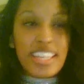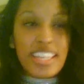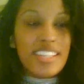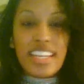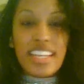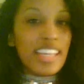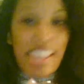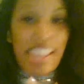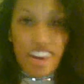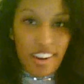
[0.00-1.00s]
He didn't
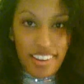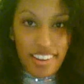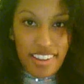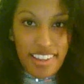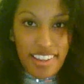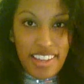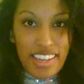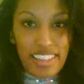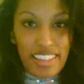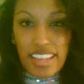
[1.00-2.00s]
care.
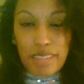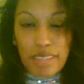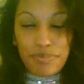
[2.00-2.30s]
And